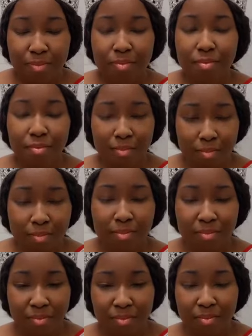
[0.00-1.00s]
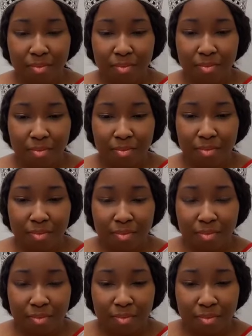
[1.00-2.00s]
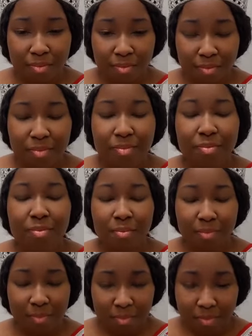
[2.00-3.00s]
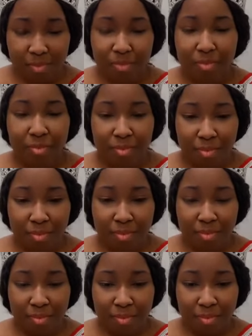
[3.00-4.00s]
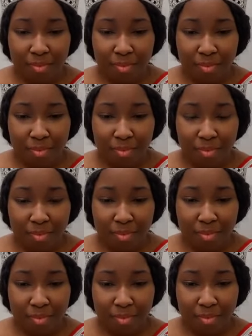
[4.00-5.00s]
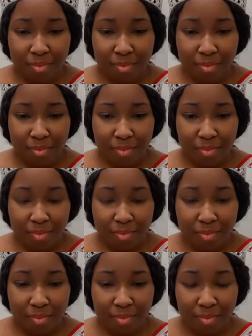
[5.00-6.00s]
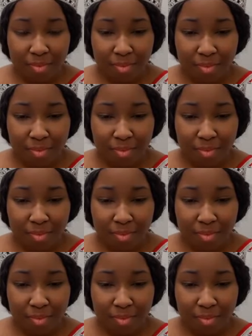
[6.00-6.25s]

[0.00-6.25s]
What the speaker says: This person isn't speaking.